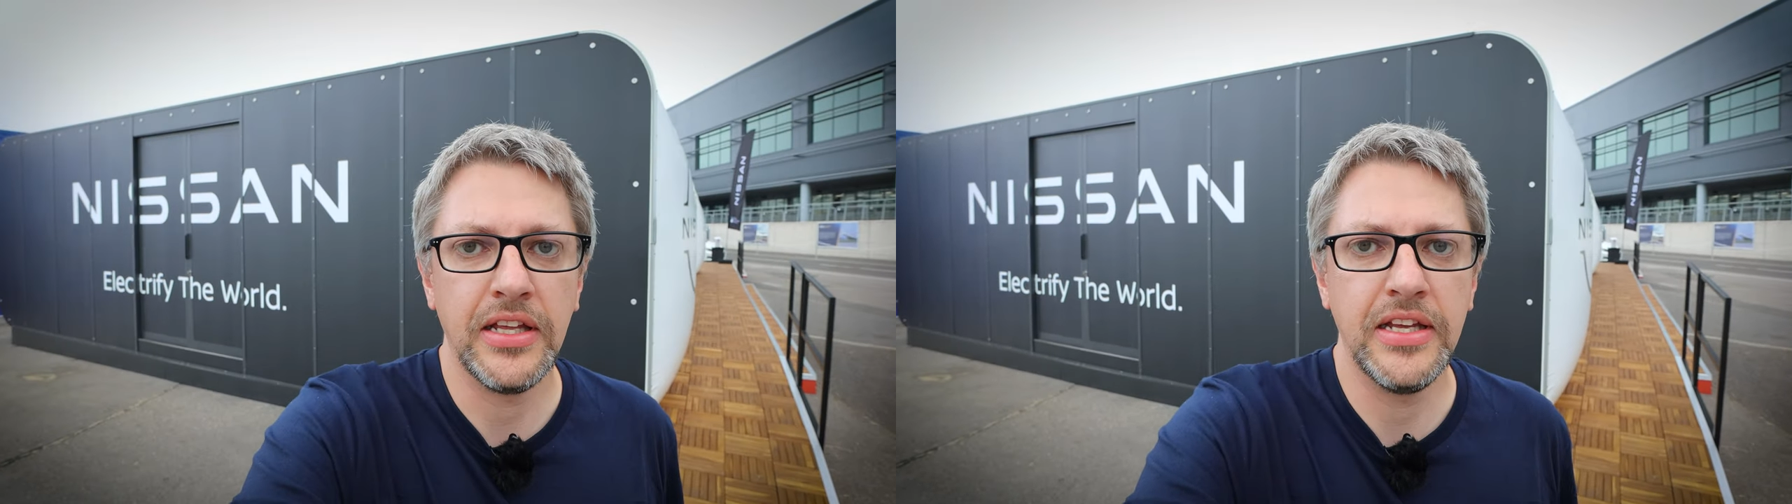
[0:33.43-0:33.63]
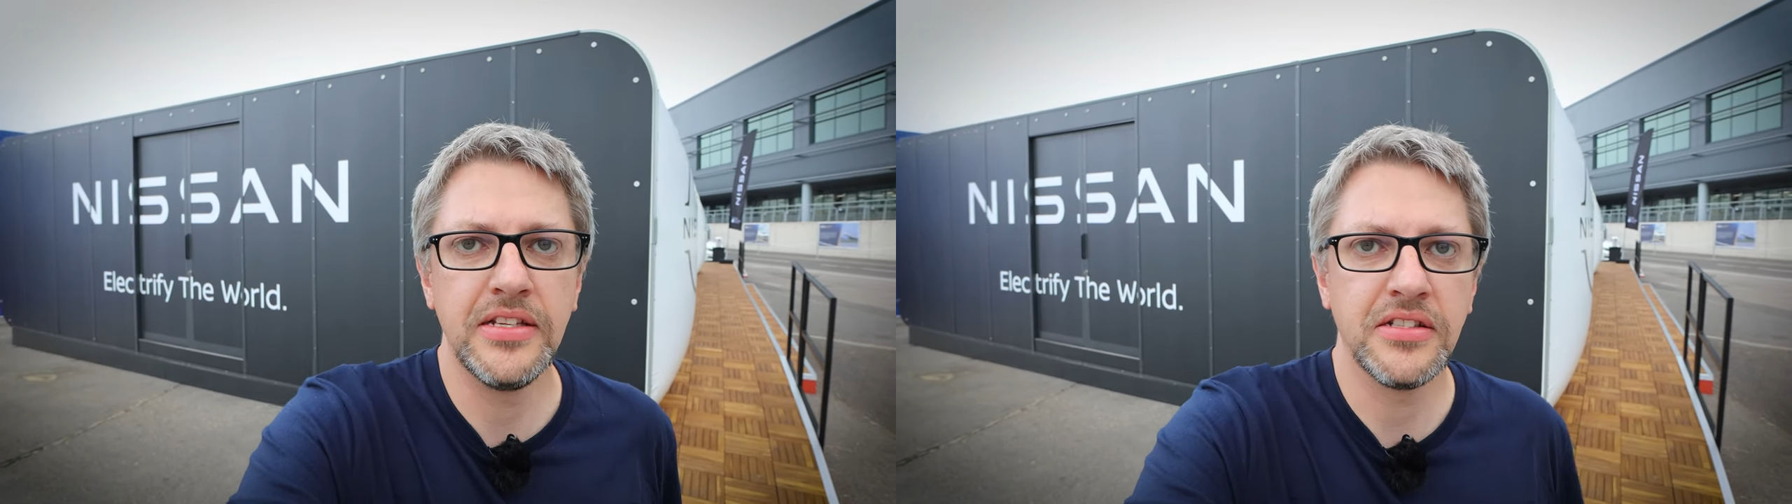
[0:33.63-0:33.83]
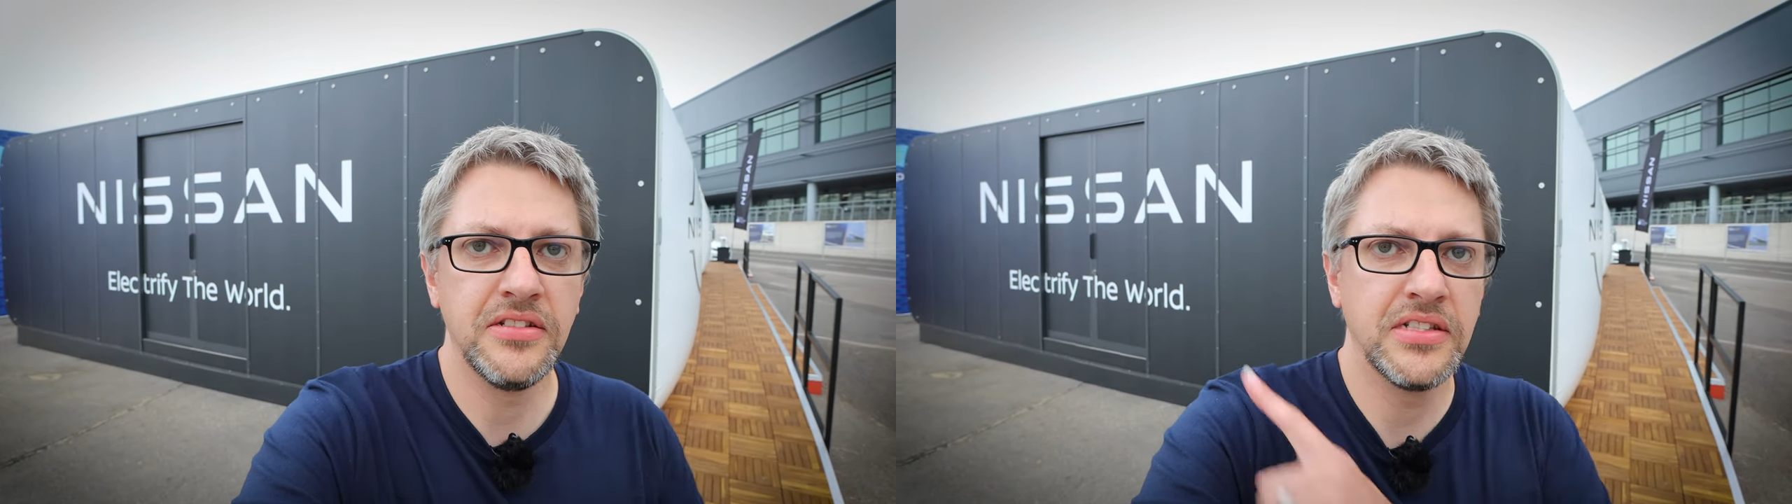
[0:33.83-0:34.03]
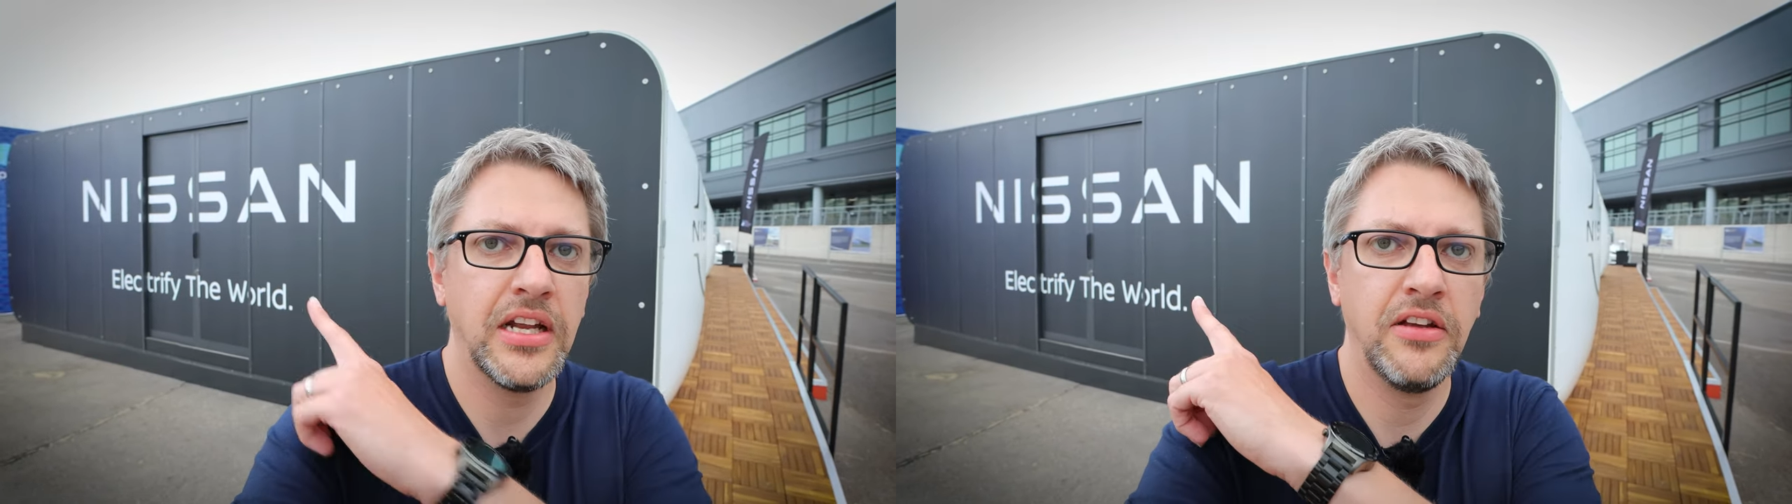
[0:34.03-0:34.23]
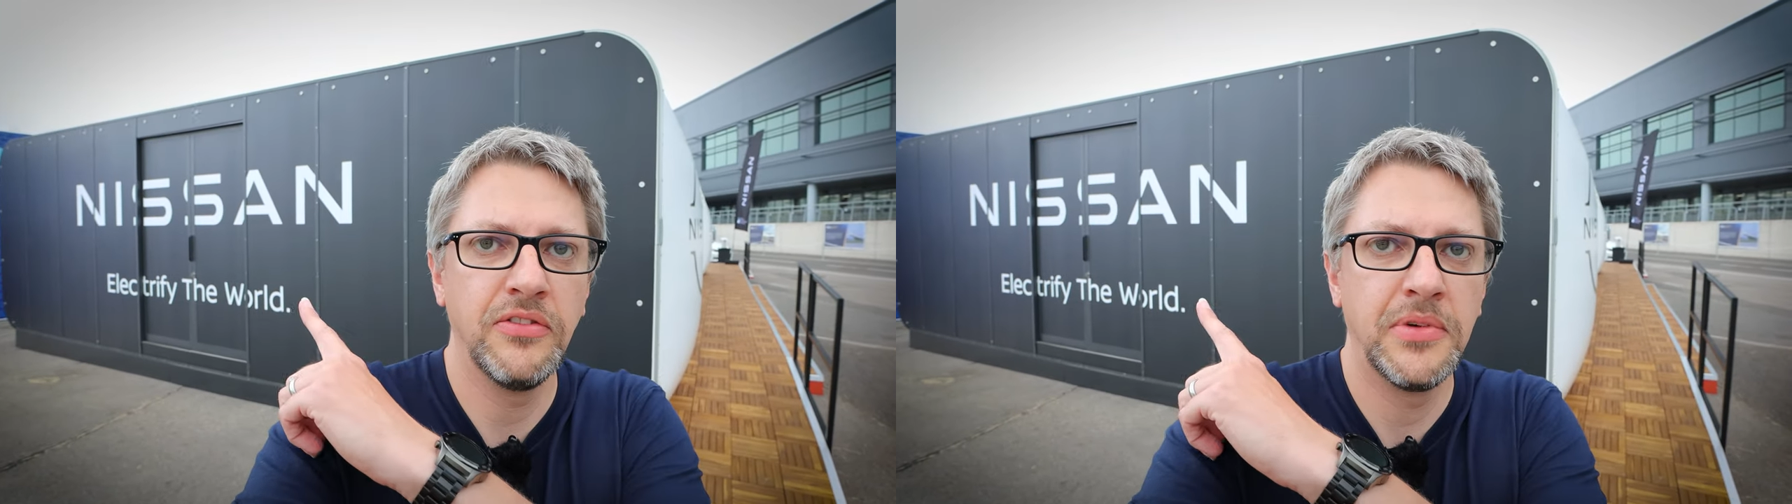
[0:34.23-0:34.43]
is, you can
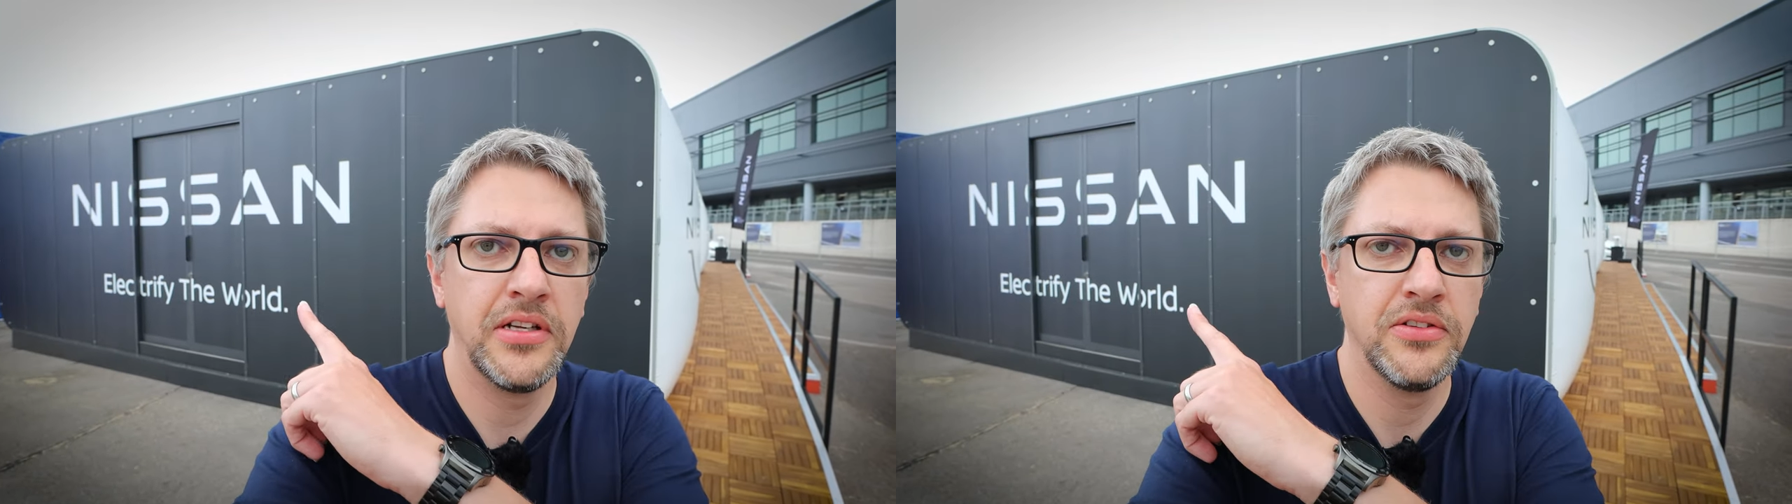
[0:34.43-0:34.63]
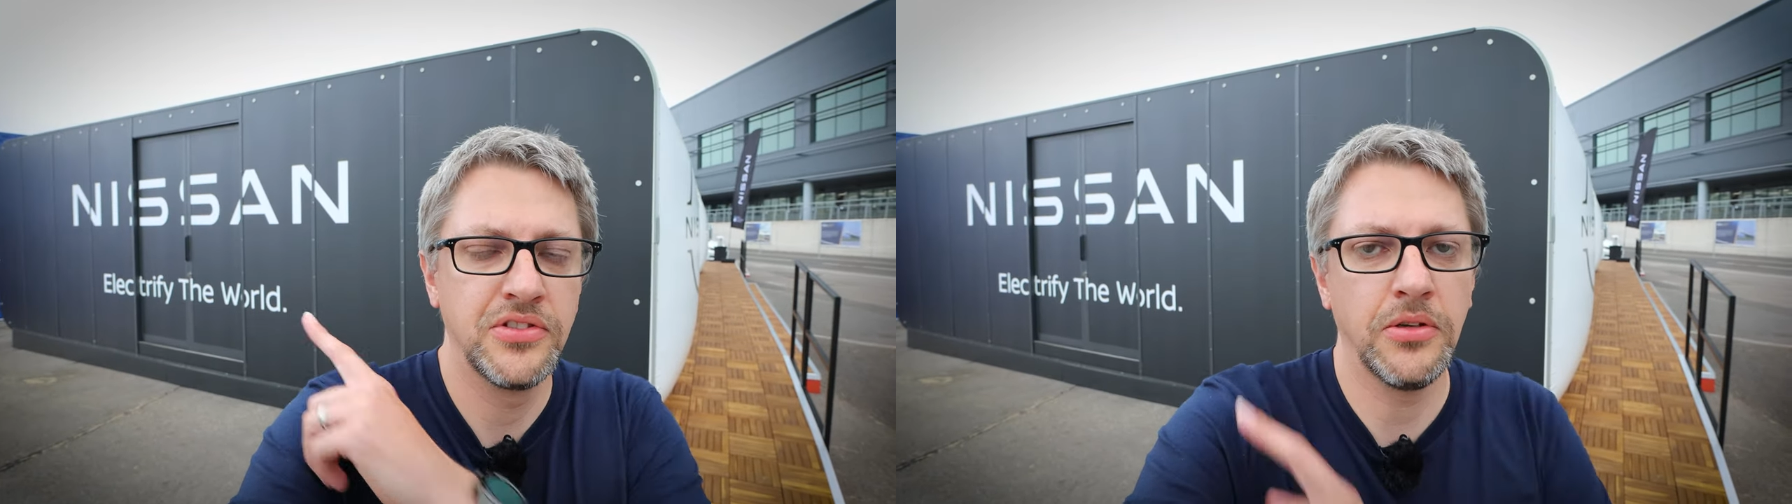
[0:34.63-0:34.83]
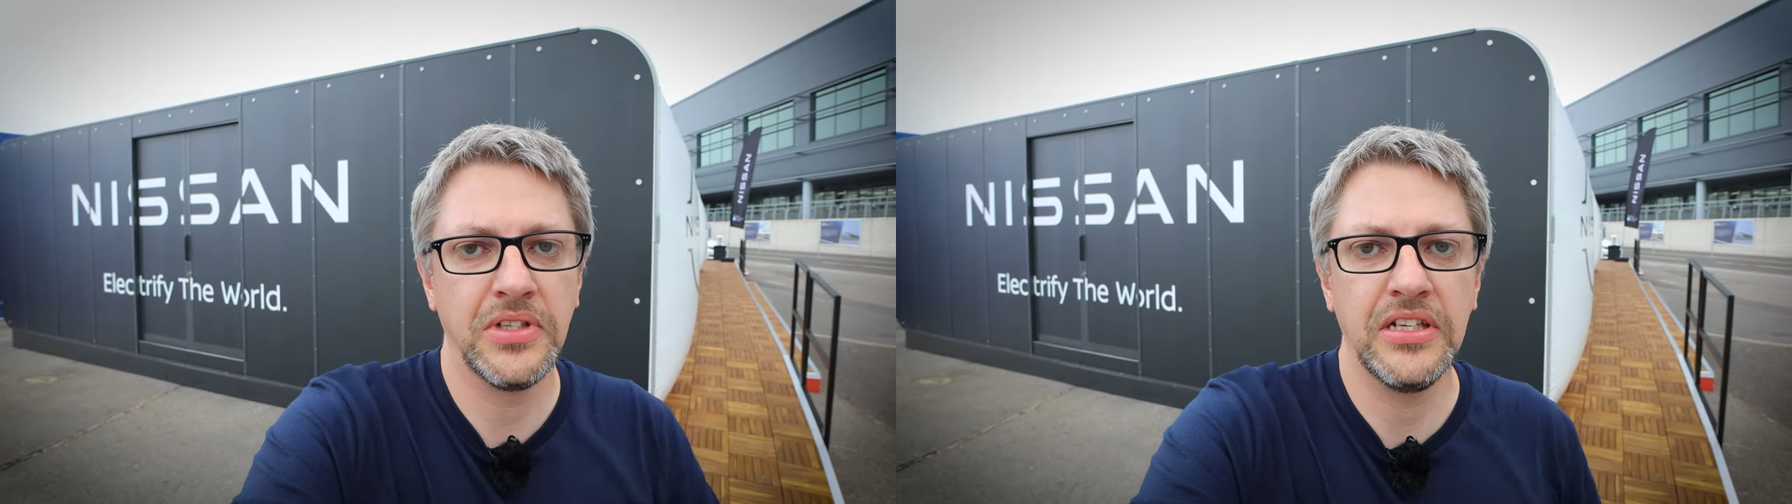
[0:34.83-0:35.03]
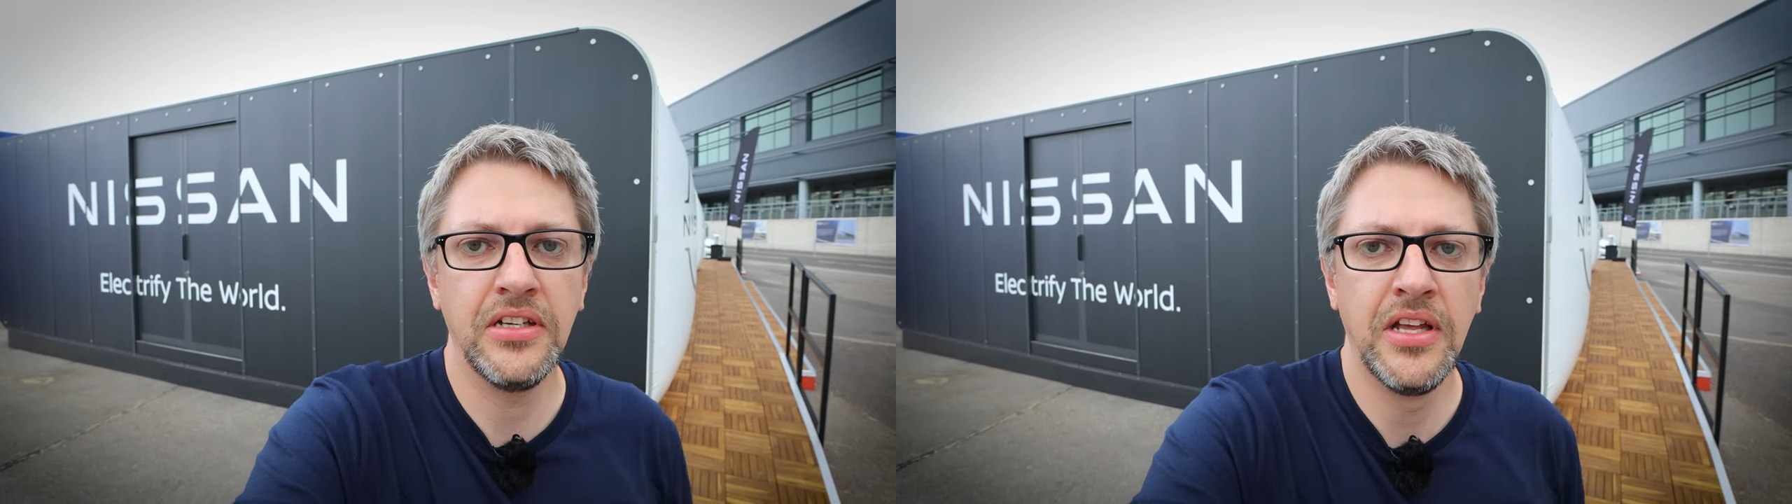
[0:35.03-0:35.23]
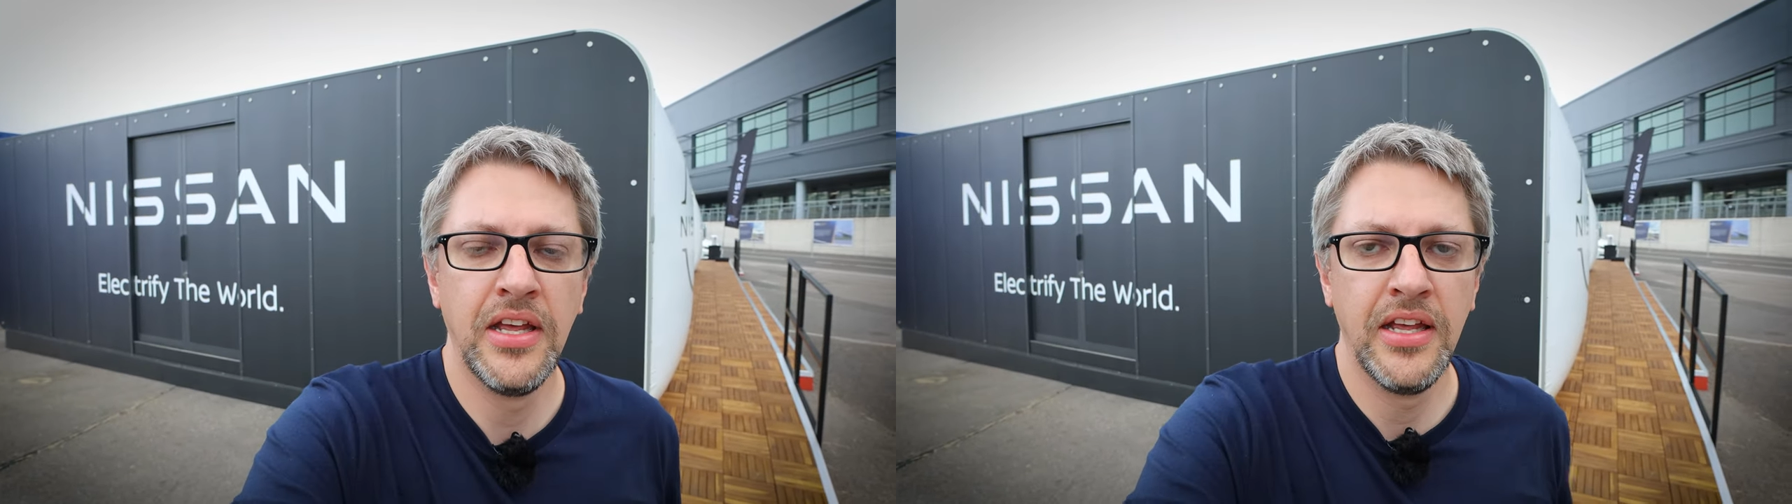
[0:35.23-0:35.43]
tell over my shoulder,